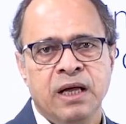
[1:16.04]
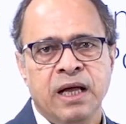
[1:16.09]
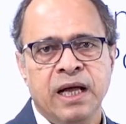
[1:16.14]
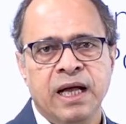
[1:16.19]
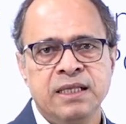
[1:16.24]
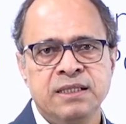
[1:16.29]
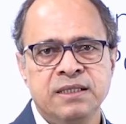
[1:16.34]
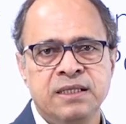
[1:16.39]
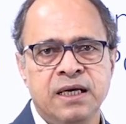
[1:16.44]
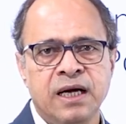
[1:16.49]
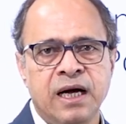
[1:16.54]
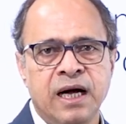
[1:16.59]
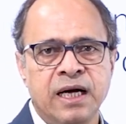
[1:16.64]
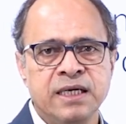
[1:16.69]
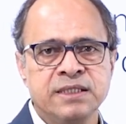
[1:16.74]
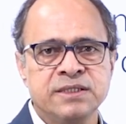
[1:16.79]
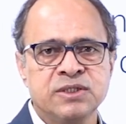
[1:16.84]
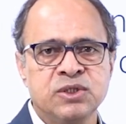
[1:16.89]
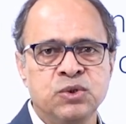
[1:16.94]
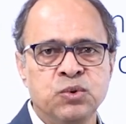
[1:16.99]
and they
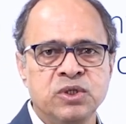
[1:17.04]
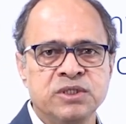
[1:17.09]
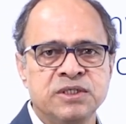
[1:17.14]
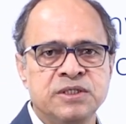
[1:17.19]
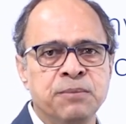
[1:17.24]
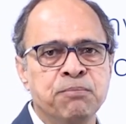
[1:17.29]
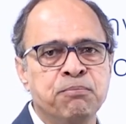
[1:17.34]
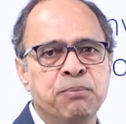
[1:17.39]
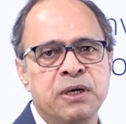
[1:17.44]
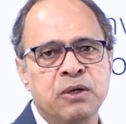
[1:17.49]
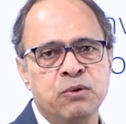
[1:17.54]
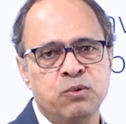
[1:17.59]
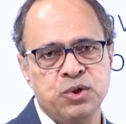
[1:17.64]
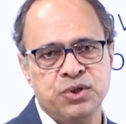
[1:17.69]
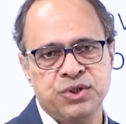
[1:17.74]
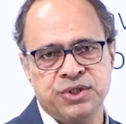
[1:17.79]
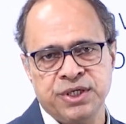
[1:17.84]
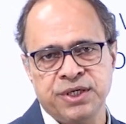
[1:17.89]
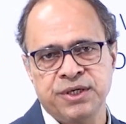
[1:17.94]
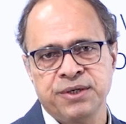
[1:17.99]
ask you a simple
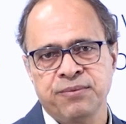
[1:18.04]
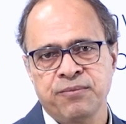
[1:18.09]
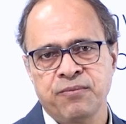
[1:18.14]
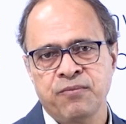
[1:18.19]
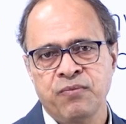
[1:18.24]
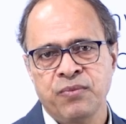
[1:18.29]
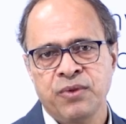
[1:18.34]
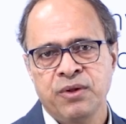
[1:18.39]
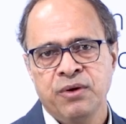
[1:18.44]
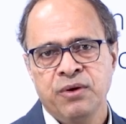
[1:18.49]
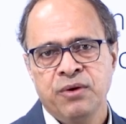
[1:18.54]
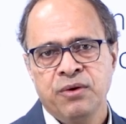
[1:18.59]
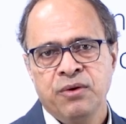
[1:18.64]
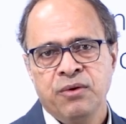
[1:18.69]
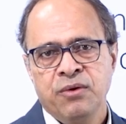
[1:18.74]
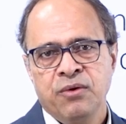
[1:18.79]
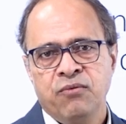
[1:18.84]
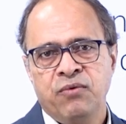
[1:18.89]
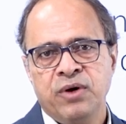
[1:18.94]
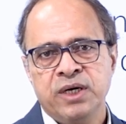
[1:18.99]
question:
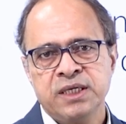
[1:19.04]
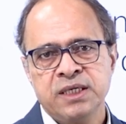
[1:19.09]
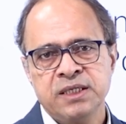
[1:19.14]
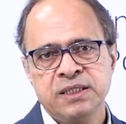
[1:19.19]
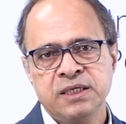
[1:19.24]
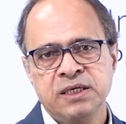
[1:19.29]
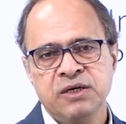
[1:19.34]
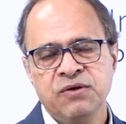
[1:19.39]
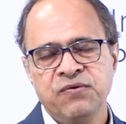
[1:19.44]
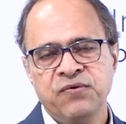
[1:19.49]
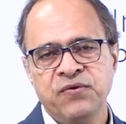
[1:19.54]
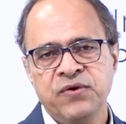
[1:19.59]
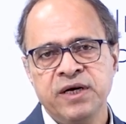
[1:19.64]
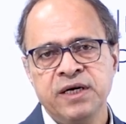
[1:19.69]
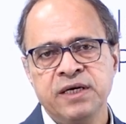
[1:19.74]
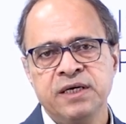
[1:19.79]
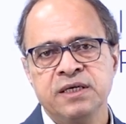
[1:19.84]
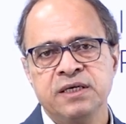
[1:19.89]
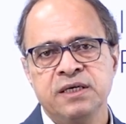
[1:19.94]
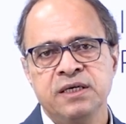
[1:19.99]
what are the
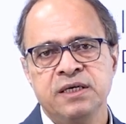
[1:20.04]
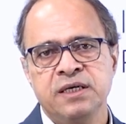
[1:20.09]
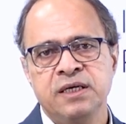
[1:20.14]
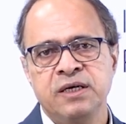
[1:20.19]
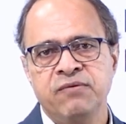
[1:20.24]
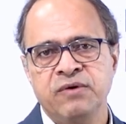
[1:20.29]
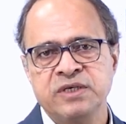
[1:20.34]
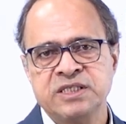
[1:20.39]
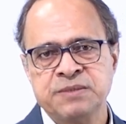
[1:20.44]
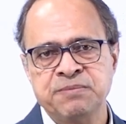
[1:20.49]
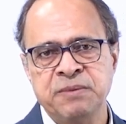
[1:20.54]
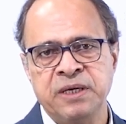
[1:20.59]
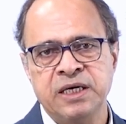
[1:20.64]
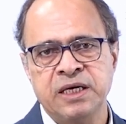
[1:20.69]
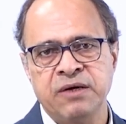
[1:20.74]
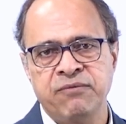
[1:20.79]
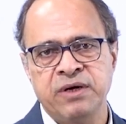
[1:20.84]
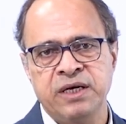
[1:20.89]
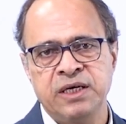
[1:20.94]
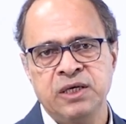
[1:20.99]
different investment
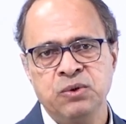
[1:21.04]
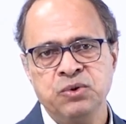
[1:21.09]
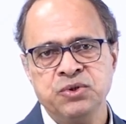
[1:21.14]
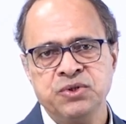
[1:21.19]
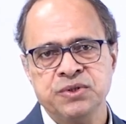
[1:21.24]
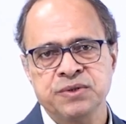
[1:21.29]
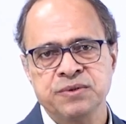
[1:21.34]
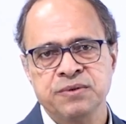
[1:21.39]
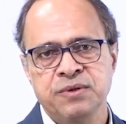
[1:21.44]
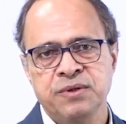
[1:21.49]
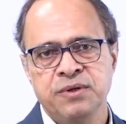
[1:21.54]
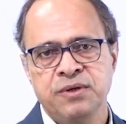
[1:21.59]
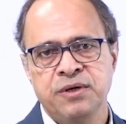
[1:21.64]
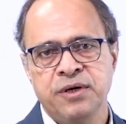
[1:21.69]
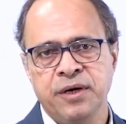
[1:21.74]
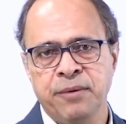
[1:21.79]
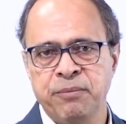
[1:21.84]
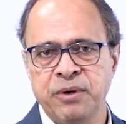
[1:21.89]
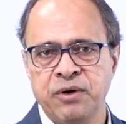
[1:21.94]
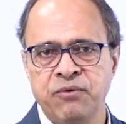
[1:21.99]
avenues?
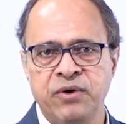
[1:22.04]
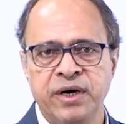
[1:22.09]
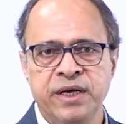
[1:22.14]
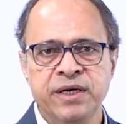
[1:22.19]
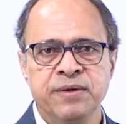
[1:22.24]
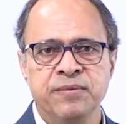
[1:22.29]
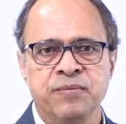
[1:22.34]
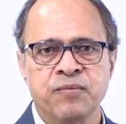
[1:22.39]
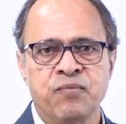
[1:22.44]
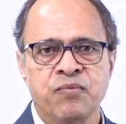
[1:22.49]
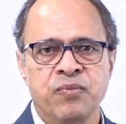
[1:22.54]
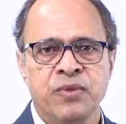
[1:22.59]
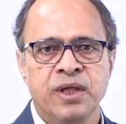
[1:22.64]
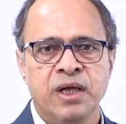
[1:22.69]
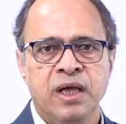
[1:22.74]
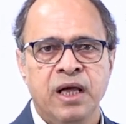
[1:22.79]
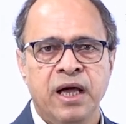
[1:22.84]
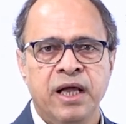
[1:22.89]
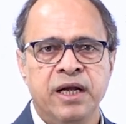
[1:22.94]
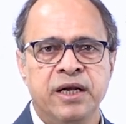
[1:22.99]
Number one.
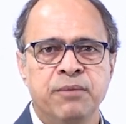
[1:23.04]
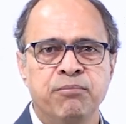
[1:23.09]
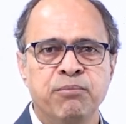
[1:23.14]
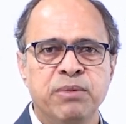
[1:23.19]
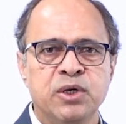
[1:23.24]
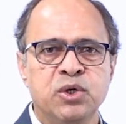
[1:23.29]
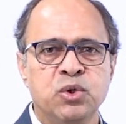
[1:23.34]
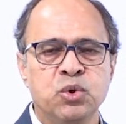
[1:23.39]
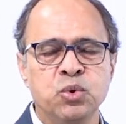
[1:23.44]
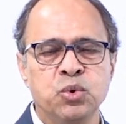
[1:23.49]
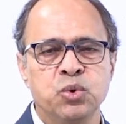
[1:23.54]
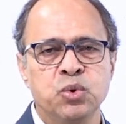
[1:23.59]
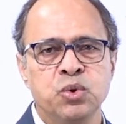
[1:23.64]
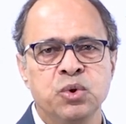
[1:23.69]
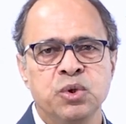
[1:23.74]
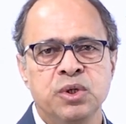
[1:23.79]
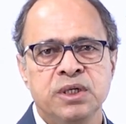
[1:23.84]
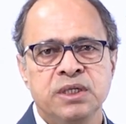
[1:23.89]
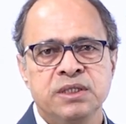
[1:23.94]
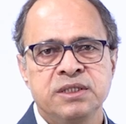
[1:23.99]
And number two,
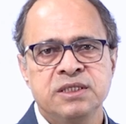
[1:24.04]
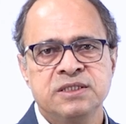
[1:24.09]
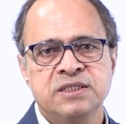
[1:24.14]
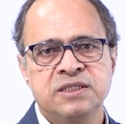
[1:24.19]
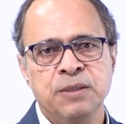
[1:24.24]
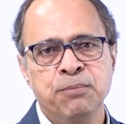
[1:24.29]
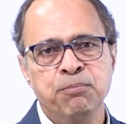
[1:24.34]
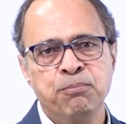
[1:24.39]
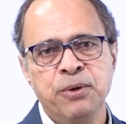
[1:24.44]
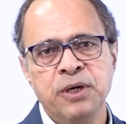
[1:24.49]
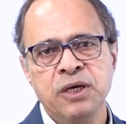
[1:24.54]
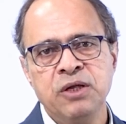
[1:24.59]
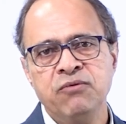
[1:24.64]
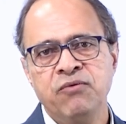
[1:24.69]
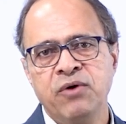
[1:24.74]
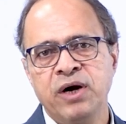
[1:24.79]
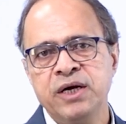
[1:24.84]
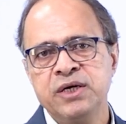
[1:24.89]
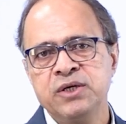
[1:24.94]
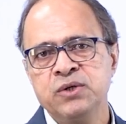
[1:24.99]
they simply
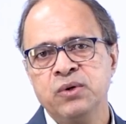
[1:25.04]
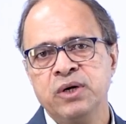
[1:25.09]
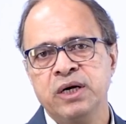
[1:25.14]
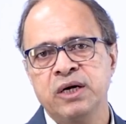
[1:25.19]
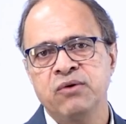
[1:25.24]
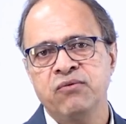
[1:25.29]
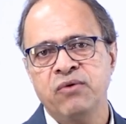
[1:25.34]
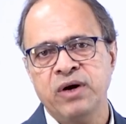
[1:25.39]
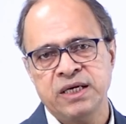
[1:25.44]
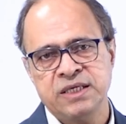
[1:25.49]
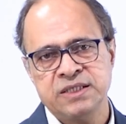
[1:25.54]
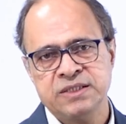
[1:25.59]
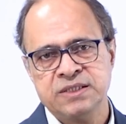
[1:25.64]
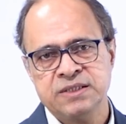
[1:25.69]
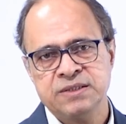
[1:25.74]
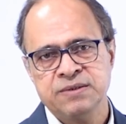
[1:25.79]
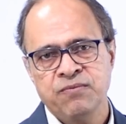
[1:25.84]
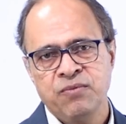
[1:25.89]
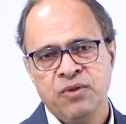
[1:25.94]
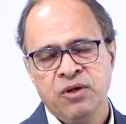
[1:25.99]
want your
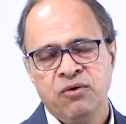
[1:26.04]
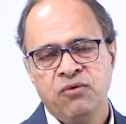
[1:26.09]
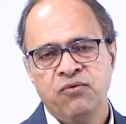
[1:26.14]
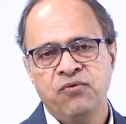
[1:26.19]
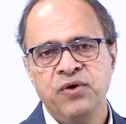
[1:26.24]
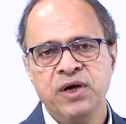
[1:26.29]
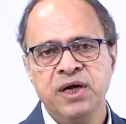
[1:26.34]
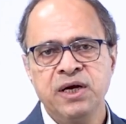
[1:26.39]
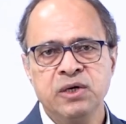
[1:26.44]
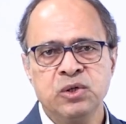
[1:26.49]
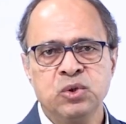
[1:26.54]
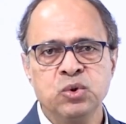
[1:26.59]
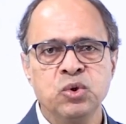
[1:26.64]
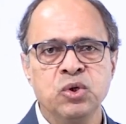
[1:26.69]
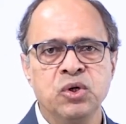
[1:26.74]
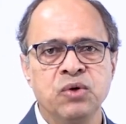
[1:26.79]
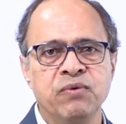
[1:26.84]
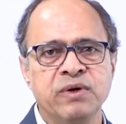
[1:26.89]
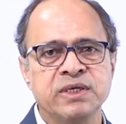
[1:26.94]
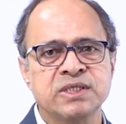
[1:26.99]
advice where to
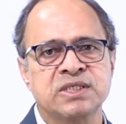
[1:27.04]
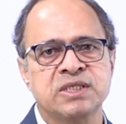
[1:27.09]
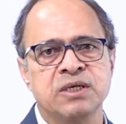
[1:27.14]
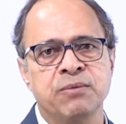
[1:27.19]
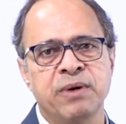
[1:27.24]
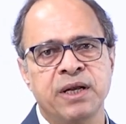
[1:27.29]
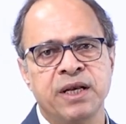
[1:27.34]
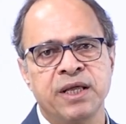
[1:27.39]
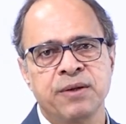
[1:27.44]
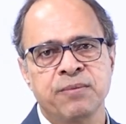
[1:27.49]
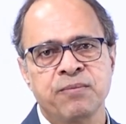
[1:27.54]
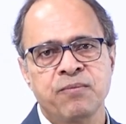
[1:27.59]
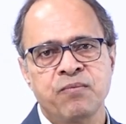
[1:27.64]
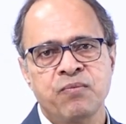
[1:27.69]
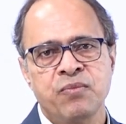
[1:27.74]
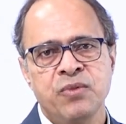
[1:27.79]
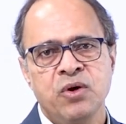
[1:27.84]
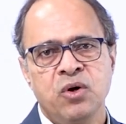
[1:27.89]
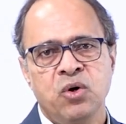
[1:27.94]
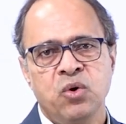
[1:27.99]
invest the money
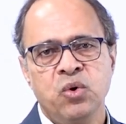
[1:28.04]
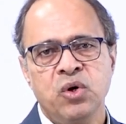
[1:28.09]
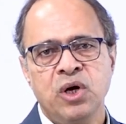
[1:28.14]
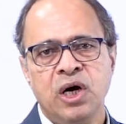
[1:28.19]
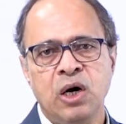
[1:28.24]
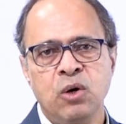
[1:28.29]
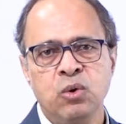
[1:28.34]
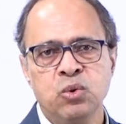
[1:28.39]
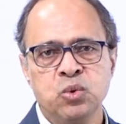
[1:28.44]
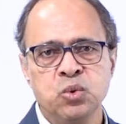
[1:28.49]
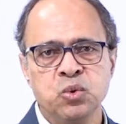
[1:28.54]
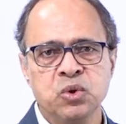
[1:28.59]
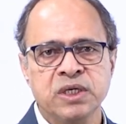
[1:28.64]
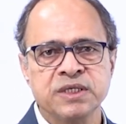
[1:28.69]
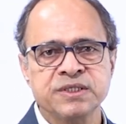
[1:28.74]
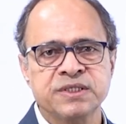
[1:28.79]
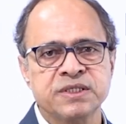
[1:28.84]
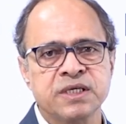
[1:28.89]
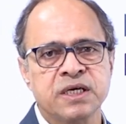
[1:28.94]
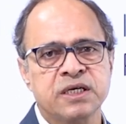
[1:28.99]
or how to
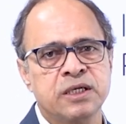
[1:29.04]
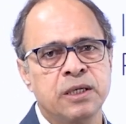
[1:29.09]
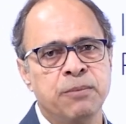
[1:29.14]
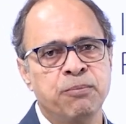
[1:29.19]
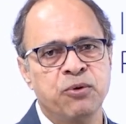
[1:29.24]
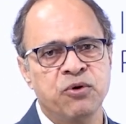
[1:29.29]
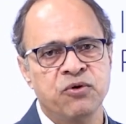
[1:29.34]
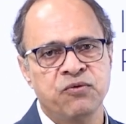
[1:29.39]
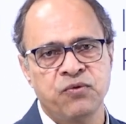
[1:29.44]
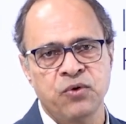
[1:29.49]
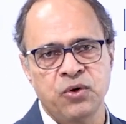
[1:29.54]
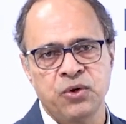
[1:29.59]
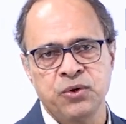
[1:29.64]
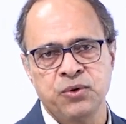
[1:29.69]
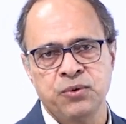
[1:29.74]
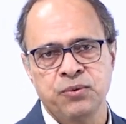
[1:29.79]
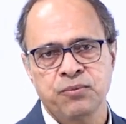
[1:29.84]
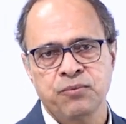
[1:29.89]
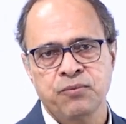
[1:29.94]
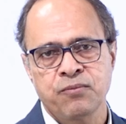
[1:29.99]
construct a portfolio.